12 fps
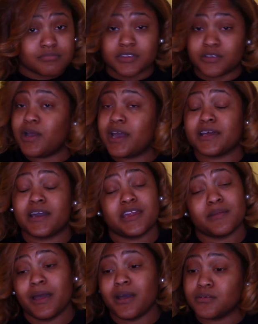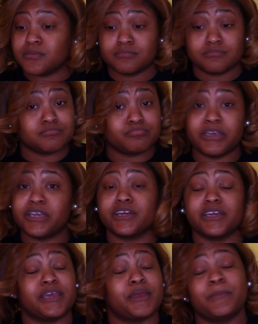you gotta cut them out.
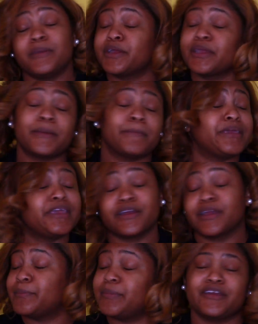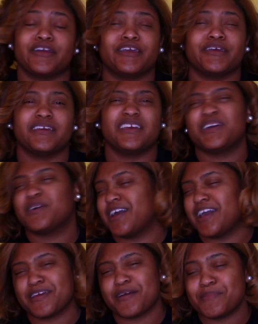Period. Ew,
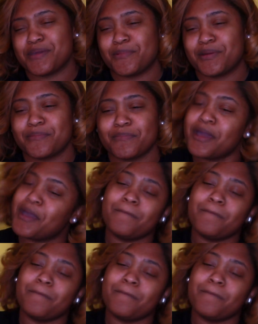I'm being one of them.